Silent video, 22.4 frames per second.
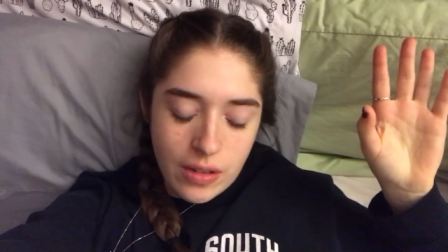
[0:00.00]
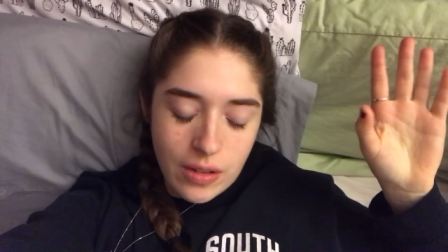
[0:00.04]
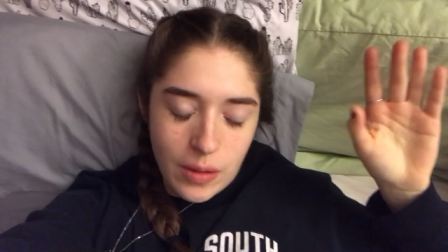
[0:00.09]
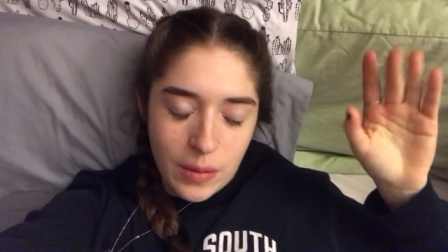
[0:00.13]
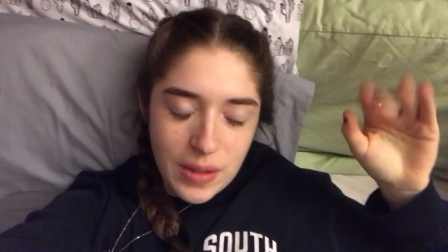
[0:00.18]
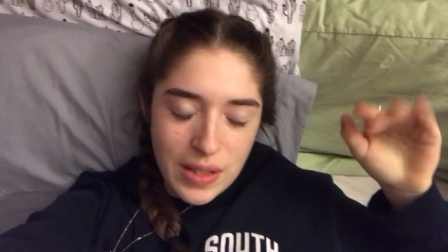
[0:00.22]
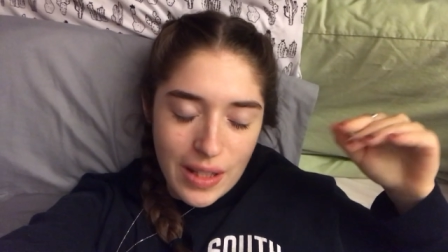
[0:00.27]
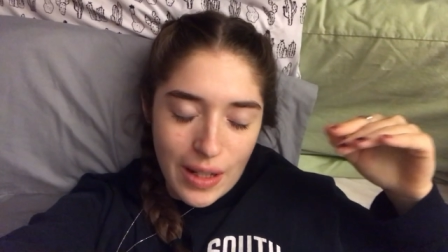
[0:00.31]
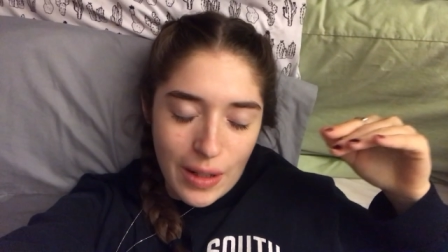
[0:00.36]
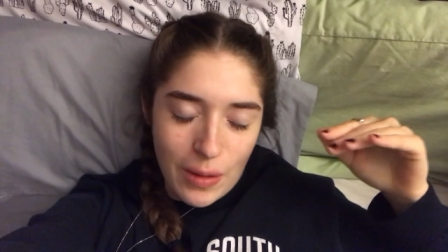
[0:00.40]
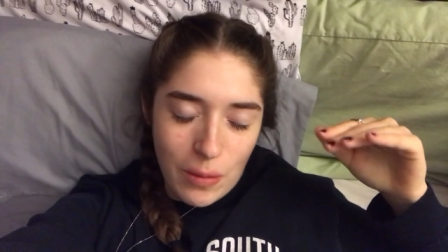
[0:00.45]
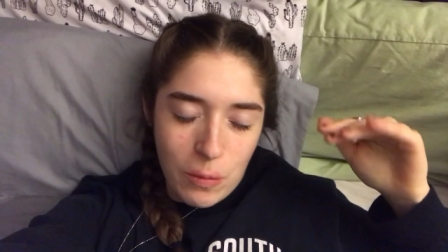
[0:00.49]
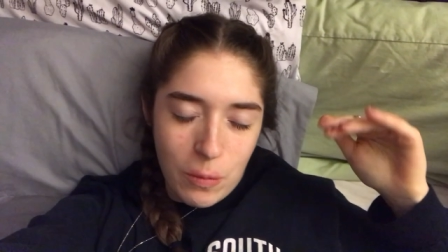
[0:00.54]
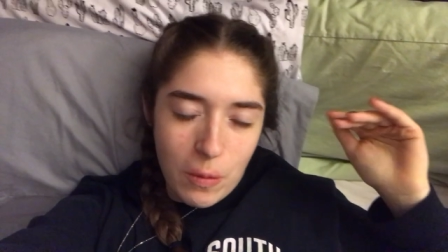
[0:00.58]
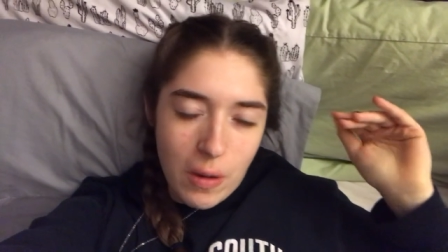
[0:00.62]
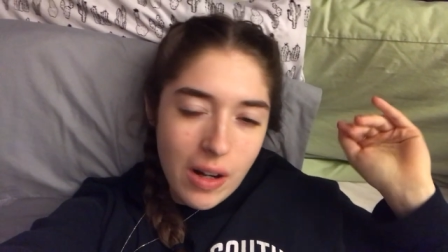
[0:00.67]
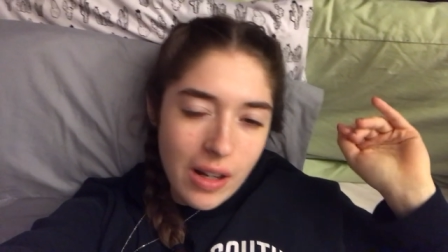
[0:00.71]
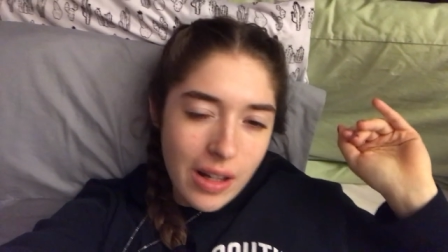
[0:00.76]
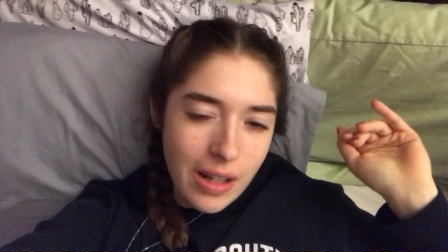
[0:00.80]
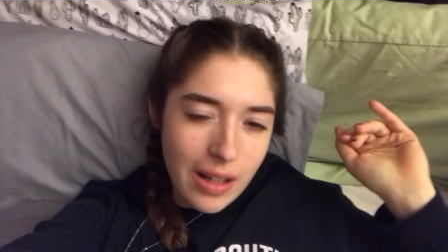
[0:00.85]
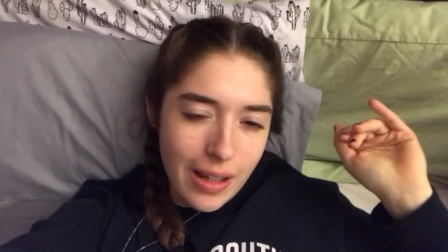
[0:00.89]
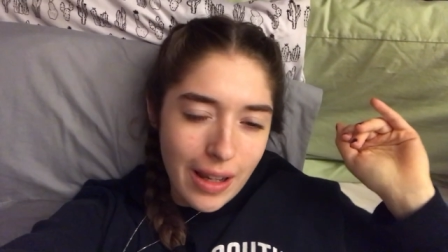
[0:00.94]
So it's like
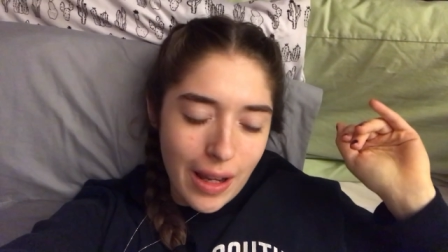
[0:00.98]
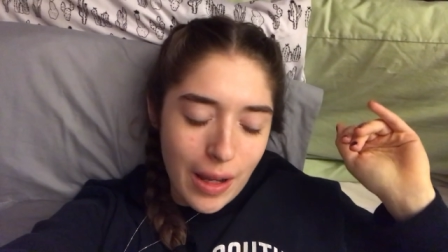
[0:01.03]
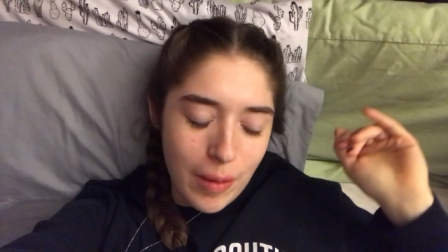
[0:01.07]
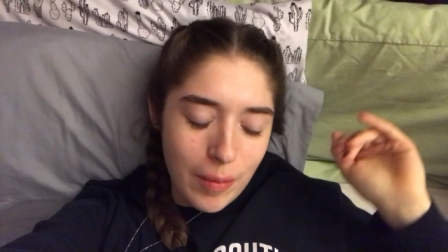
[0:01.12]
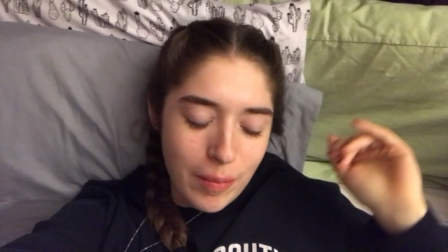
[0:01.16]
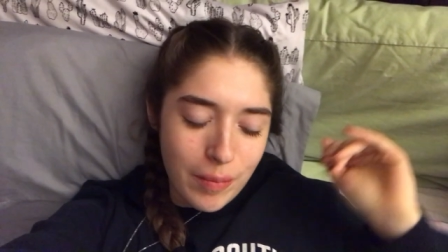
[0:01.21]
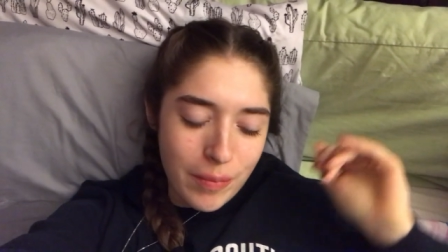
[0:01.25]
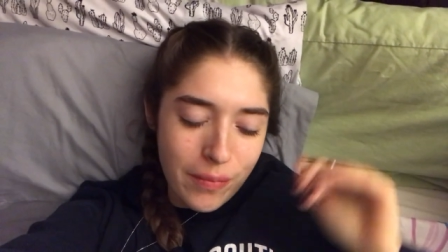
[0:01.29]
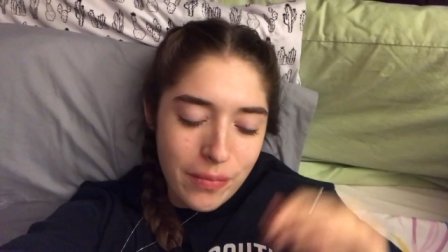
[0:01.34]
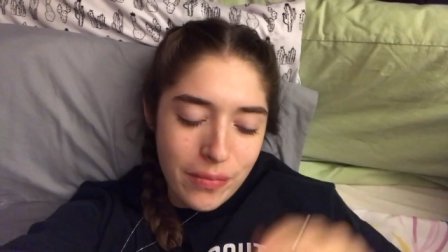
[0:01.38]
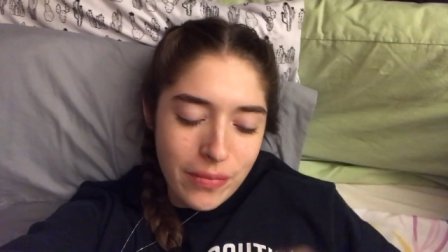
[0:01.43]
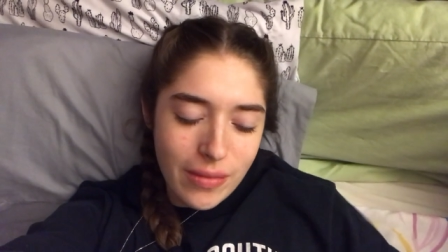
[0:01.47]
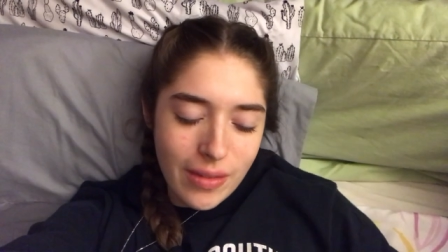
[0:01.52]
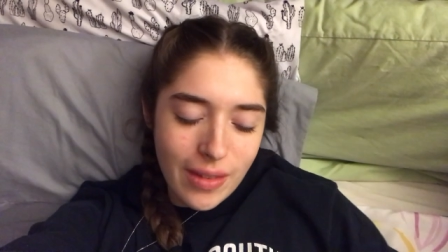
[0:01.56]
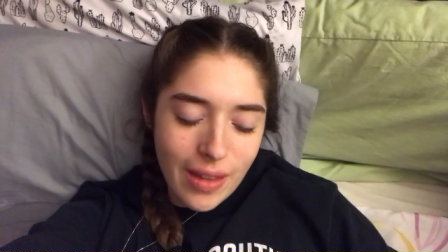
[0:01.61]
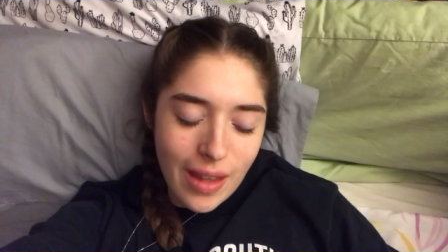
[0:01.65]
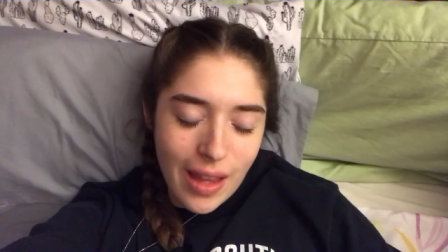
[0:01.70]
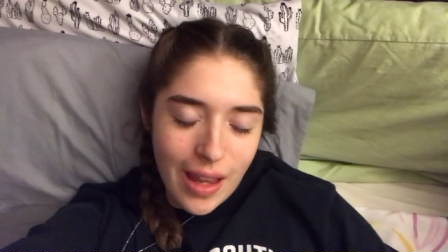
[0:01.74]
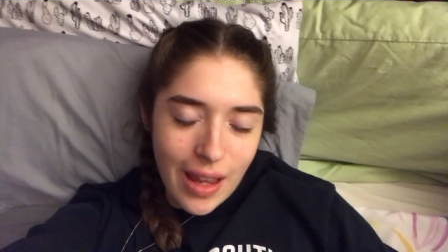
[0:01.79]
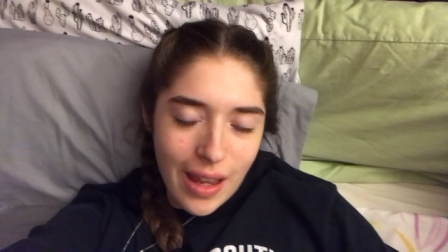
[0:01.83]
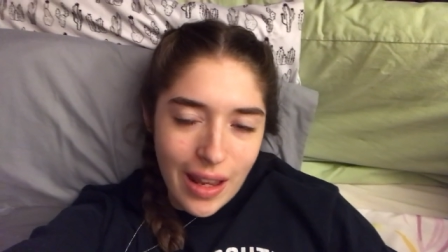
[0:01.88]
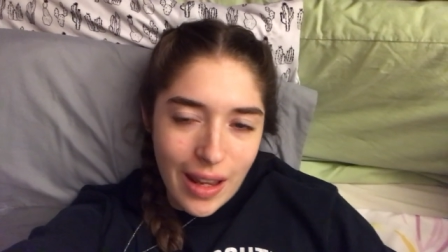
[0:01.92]
1 a.m.
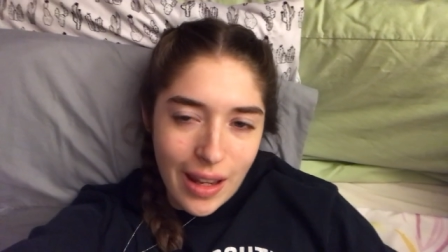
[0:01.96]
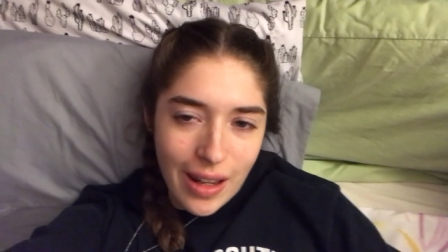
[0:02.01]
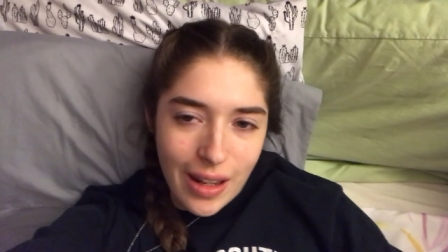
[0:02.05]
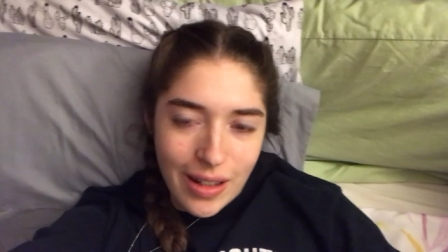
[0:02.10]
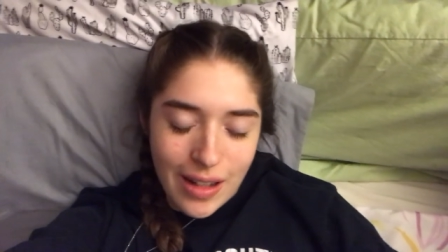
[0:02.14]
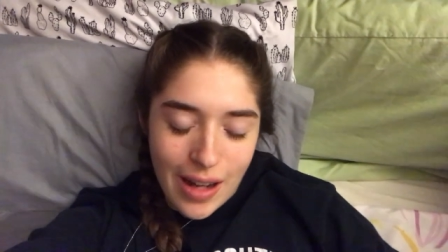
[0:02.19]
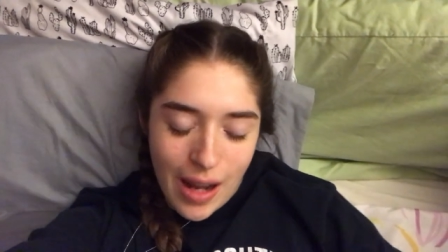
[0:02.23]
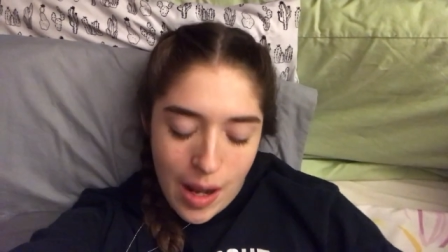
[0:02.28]
and